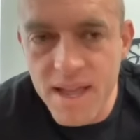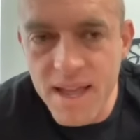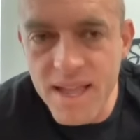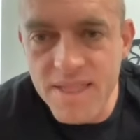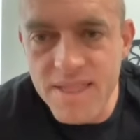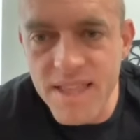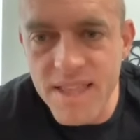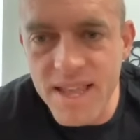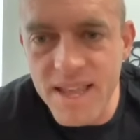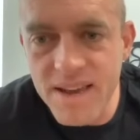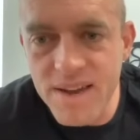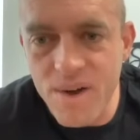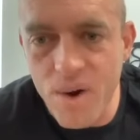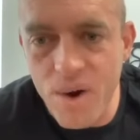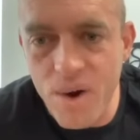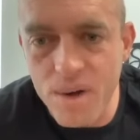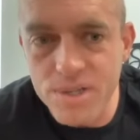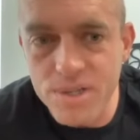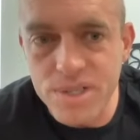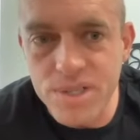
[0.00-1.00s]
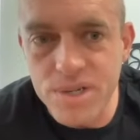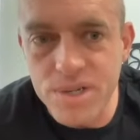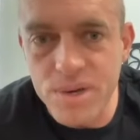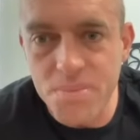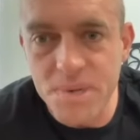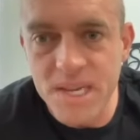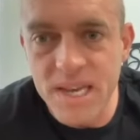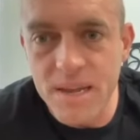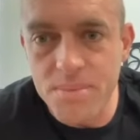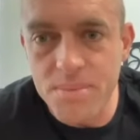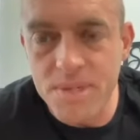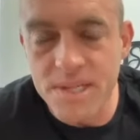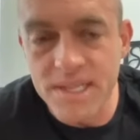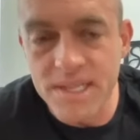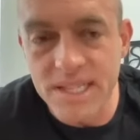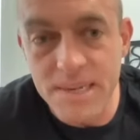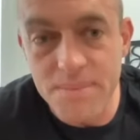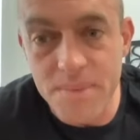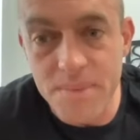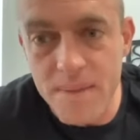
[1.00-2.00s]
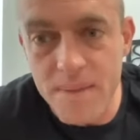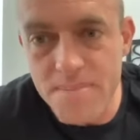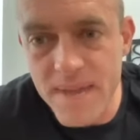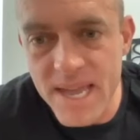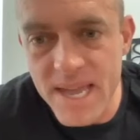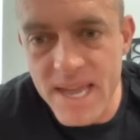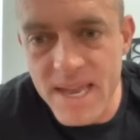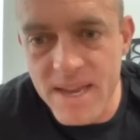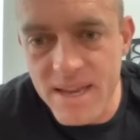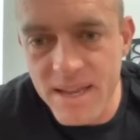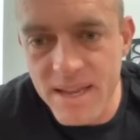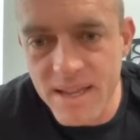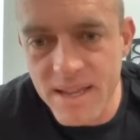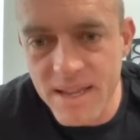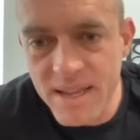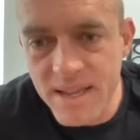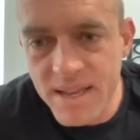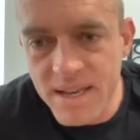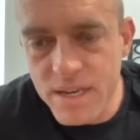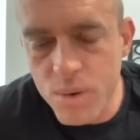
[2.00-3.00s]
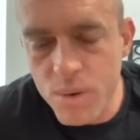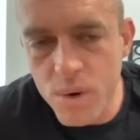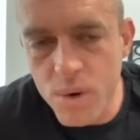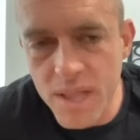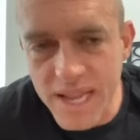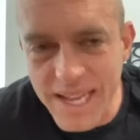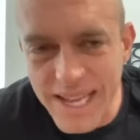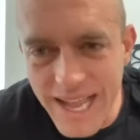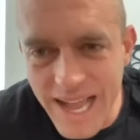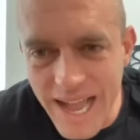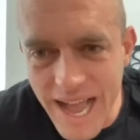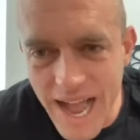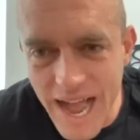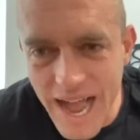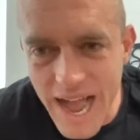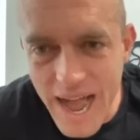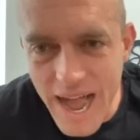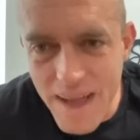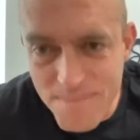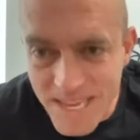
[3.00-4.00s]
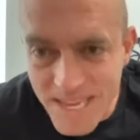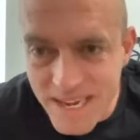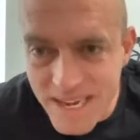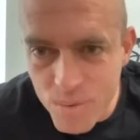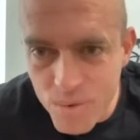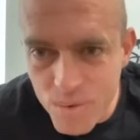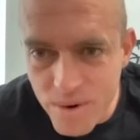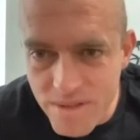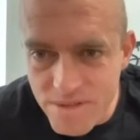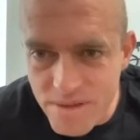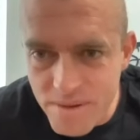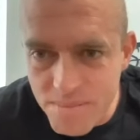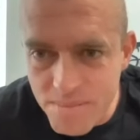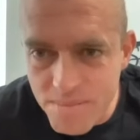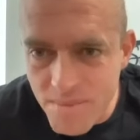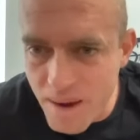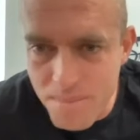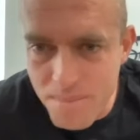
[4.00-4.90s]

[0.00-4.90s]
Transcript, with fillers: And then also being able to lead my men to where like I'm in it with them.